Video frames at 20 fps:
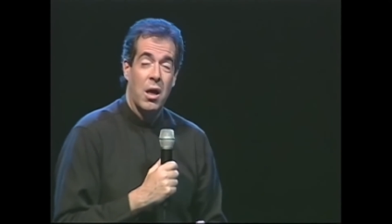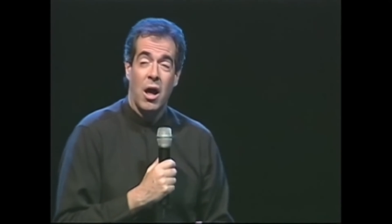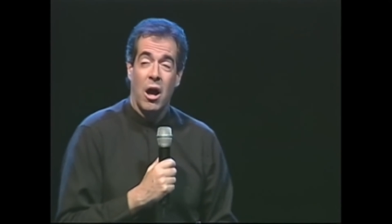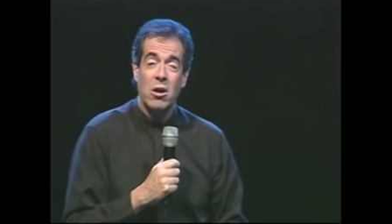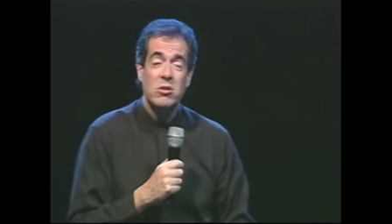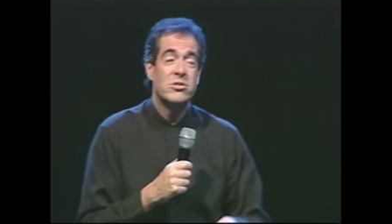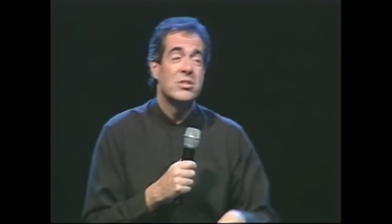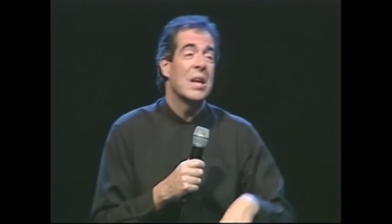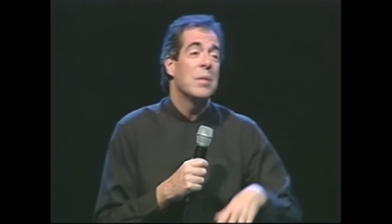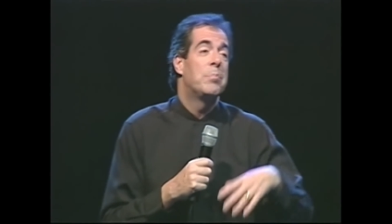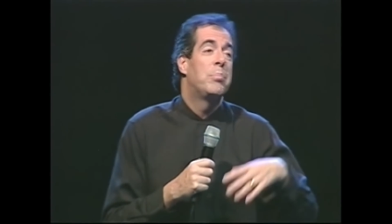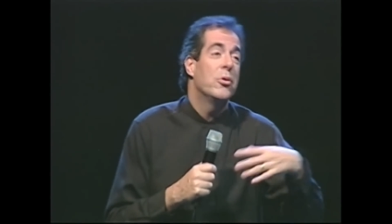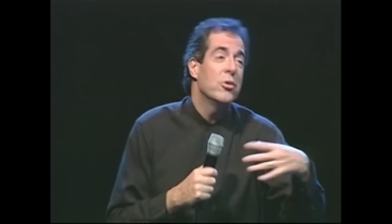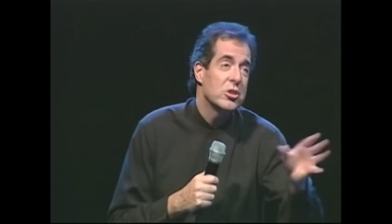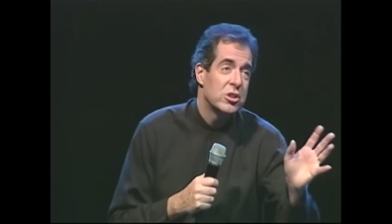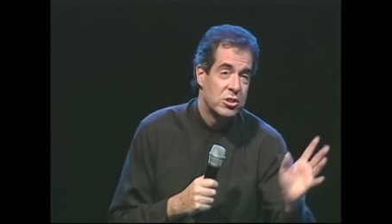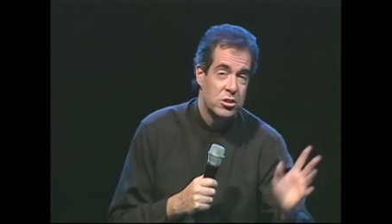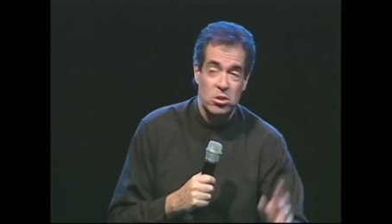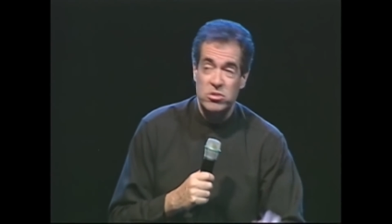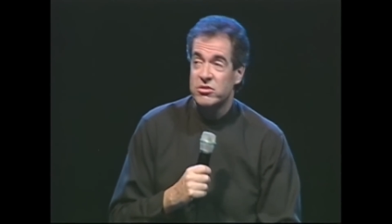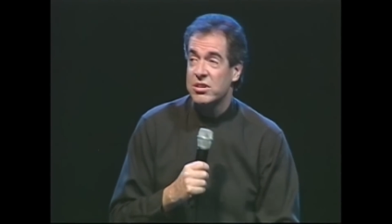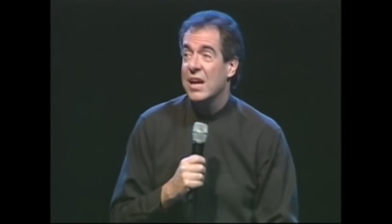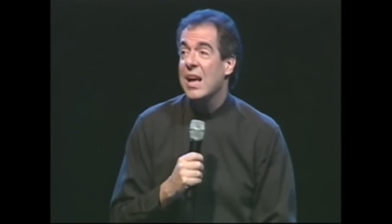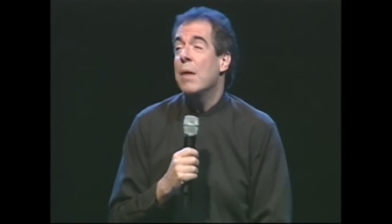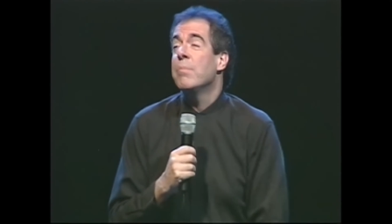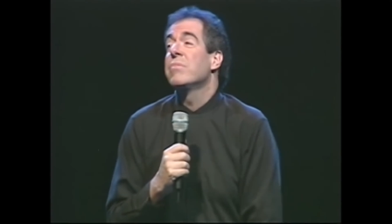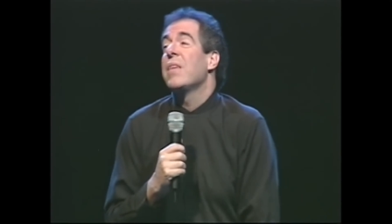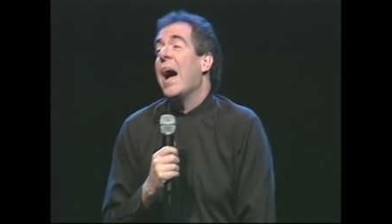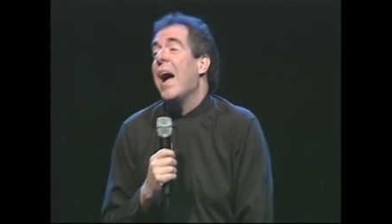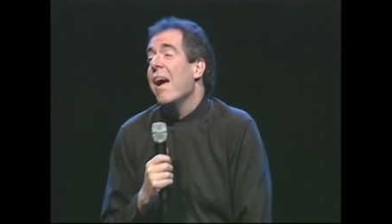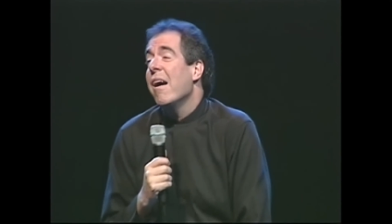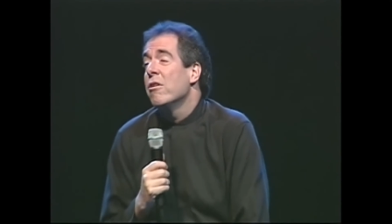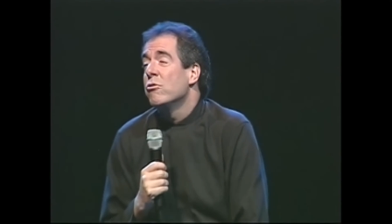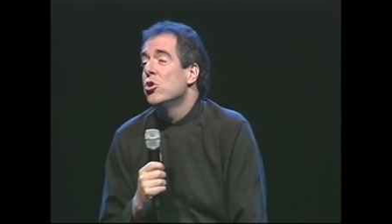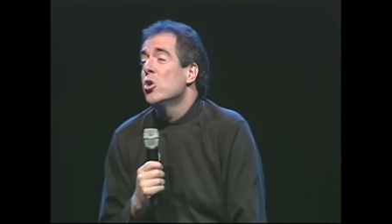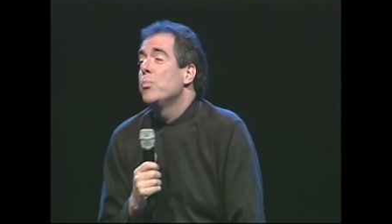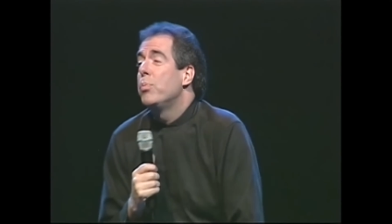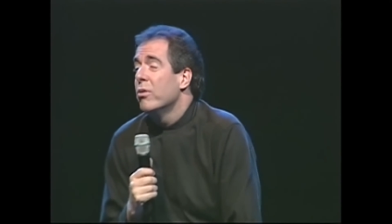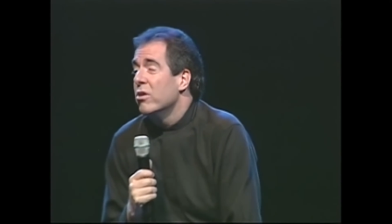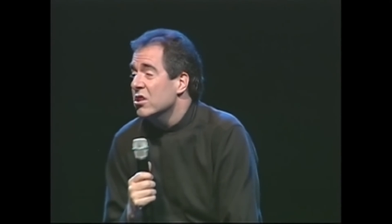I'll say push. You'll say, I'm tired.
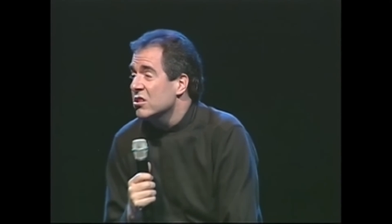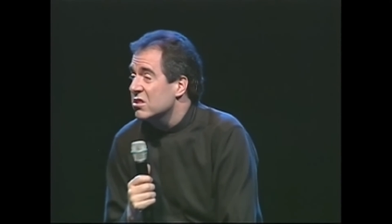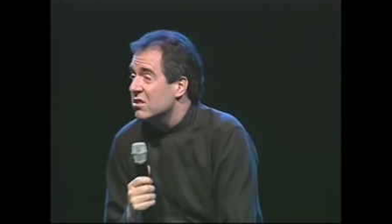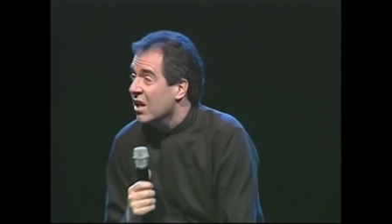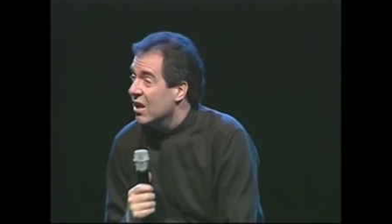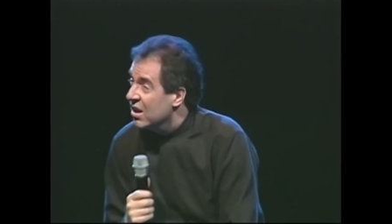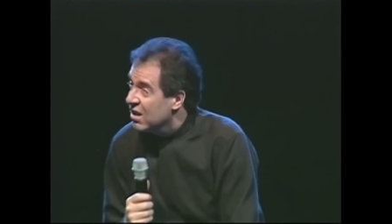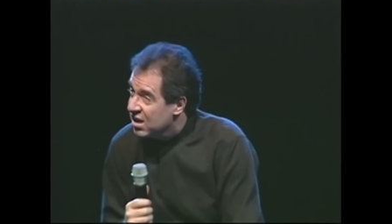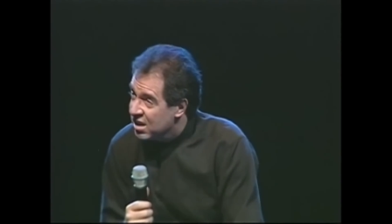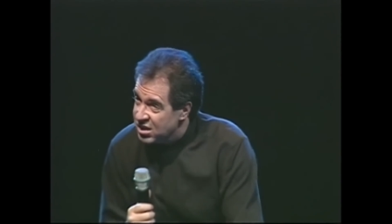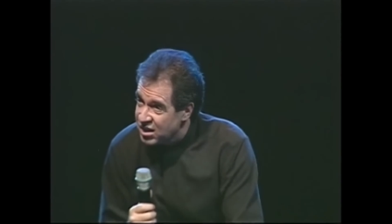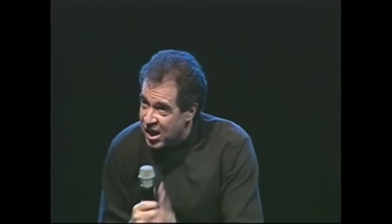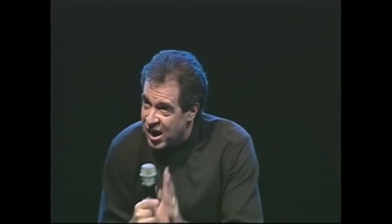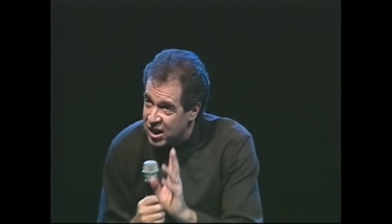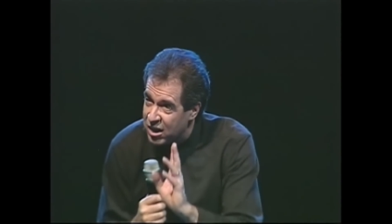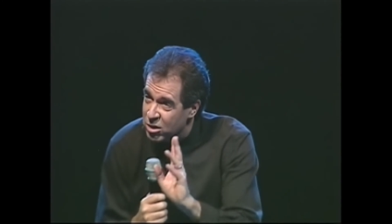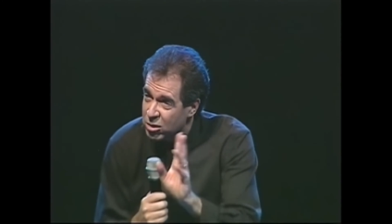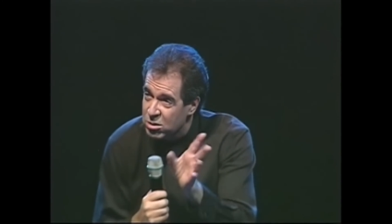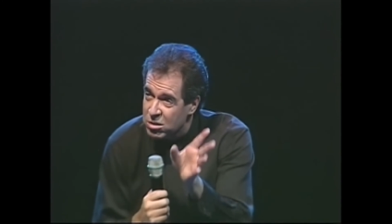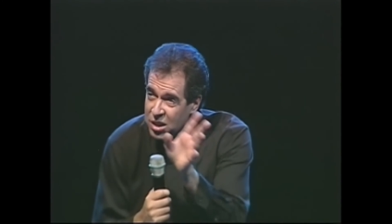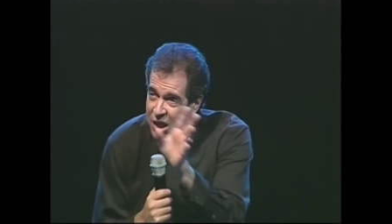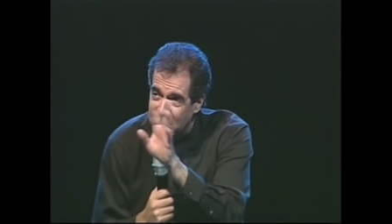You push. Eh, not a good